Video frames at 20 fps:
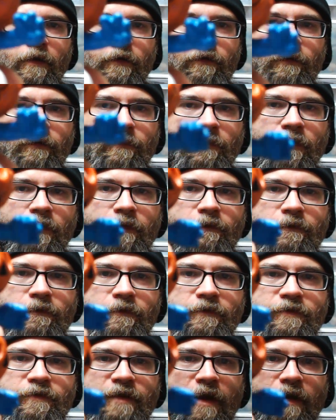a
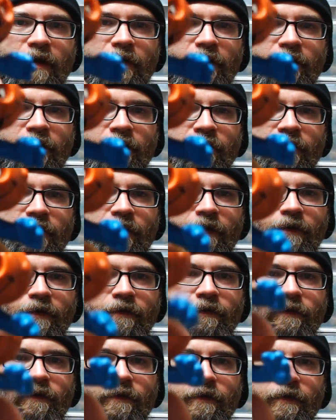Smurf jack-o'-lantern
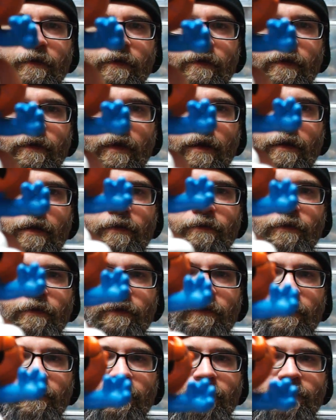head dude. That
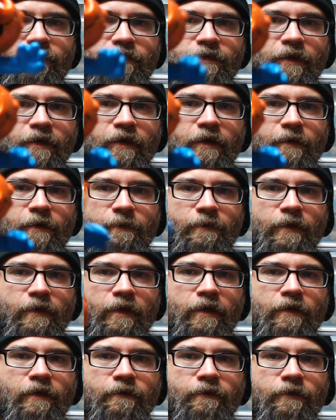just looks straight up
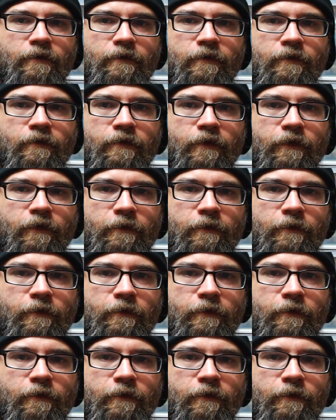evil,